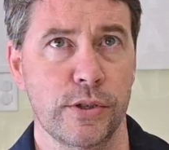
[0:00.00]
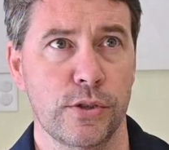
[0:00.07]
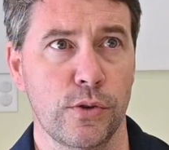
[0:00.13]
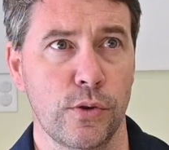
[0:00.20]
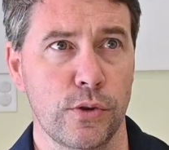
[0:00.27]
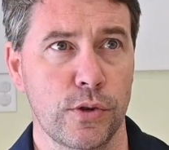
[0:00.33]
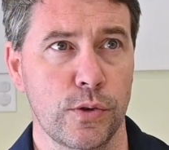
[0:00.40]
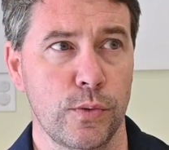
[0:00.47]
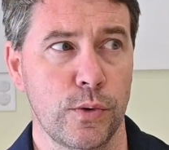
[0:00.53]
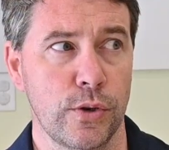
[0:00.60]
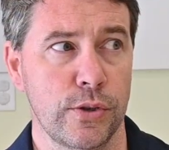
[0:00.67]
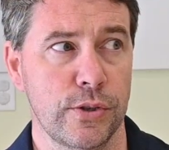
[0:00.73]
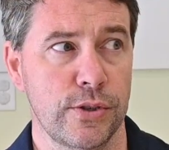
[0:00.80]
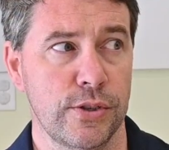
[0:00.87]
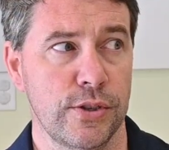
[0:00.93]
social
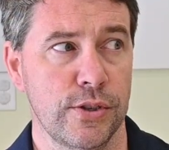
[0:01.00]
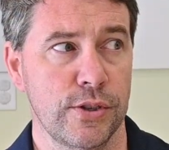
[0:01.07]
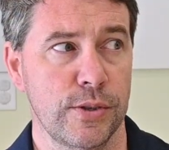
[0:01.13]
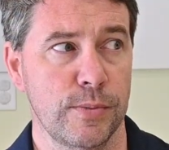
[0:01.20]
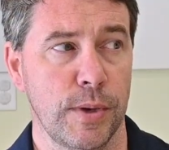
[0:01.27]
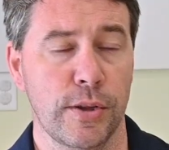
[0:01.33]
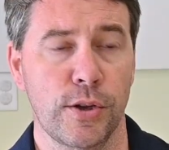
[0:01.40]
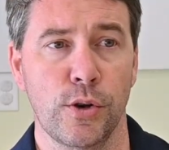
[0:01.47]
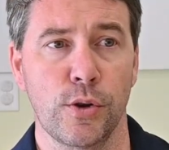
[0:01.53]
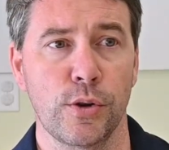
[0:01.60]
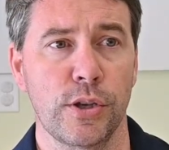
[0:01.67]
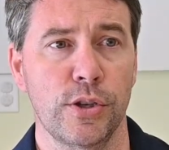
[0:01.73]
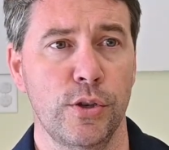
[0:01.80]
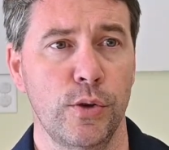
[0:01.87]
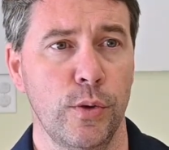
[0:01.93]
work since about the
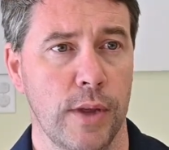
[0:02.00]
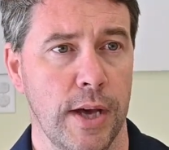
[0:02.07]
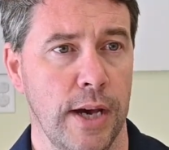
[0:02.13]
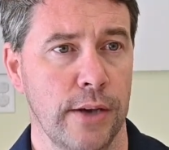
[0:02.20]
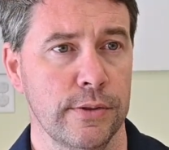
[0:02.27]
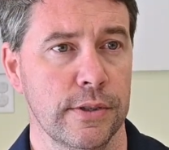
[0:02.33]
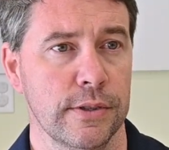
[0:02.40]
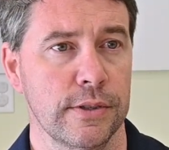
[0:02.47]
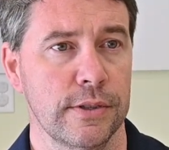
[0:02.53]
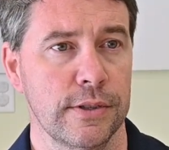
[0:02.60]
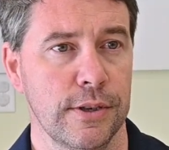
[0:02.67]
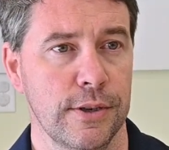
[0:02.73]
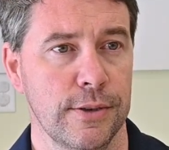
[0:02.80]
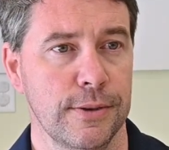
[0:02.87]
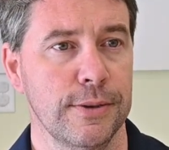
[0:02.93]
early 2000s,
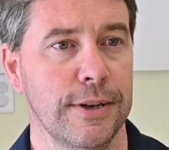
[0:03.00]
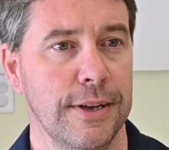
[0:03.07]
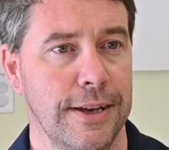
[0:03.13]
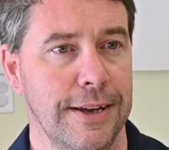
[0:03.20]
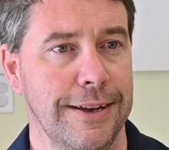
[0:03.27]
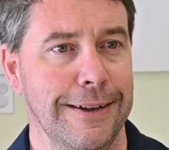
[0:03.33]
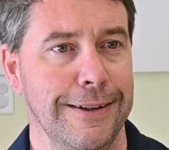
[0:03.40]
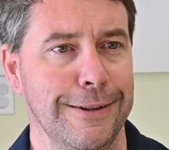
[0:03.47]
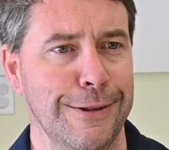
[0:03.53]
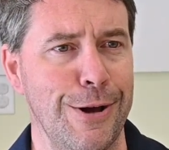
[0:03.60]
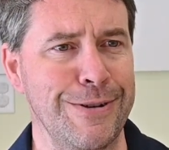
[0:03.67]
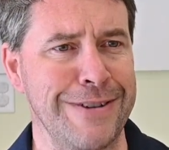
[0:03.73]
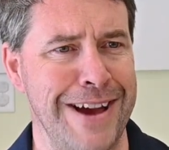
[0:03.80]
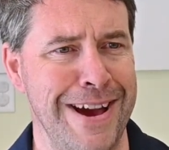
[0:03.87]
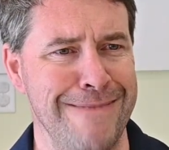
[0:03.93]
so a
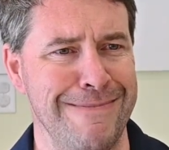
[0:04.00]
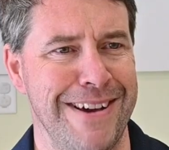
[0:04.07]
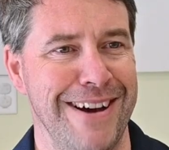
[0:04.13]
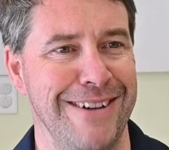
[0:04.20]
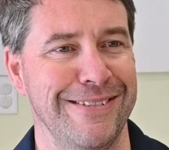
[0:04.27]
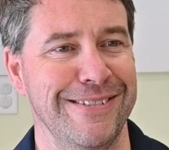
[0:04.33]
long time now.